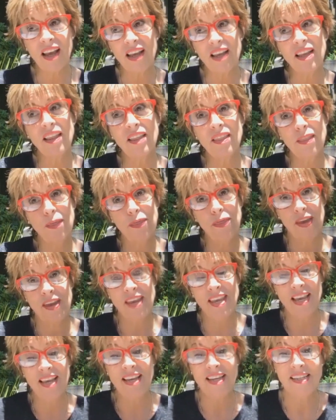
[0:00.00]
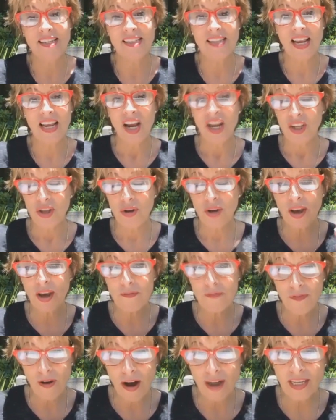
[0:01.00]
the thing is, you get
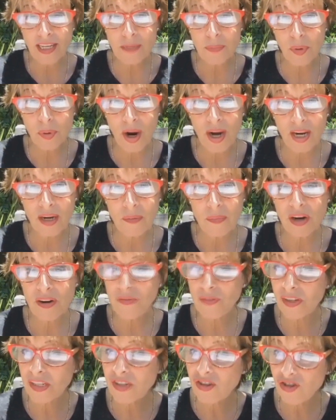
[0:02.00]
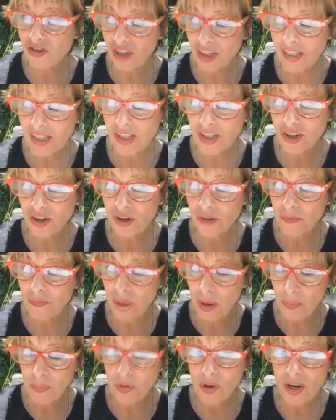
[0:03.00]
foggy brain, but if it's just your
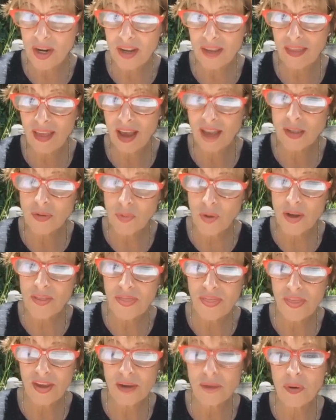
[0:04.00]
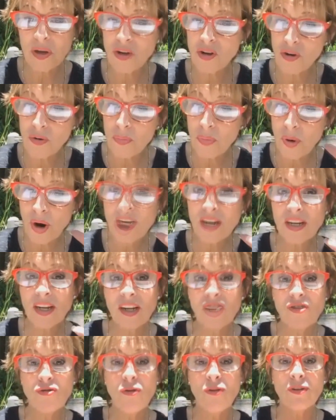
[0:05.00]
memory, that's one thing, but your brain
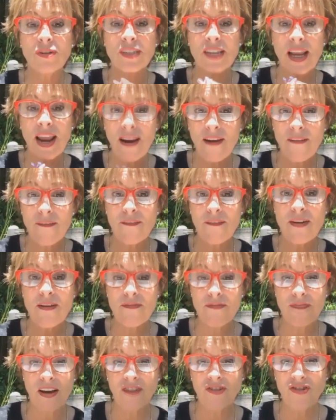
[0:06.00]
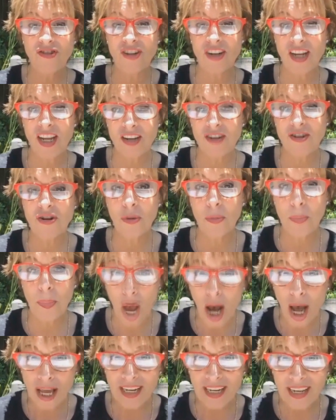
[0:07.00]
controls every function in your
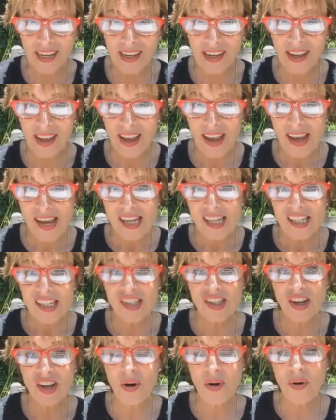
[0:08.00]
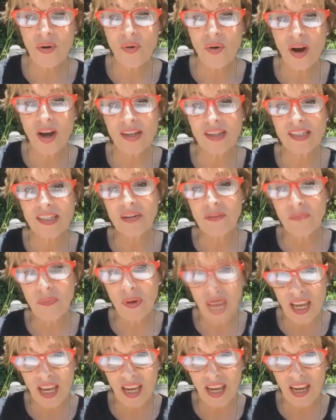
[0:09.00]
body. So to
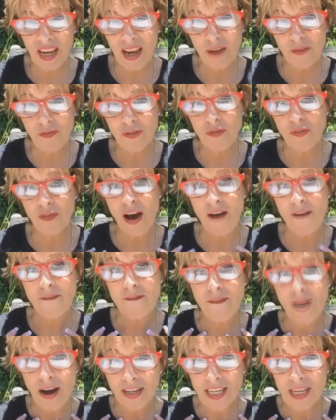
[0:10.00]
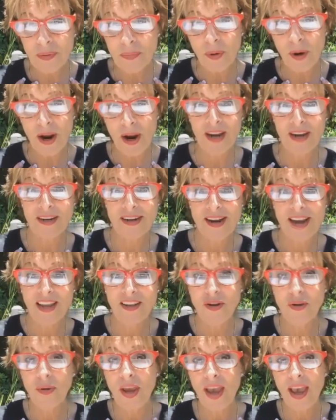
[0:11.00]
me, if you've got foggy brain and
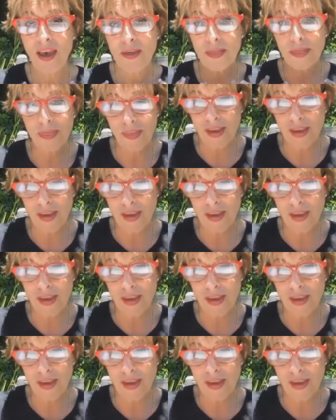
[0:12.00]
you can't think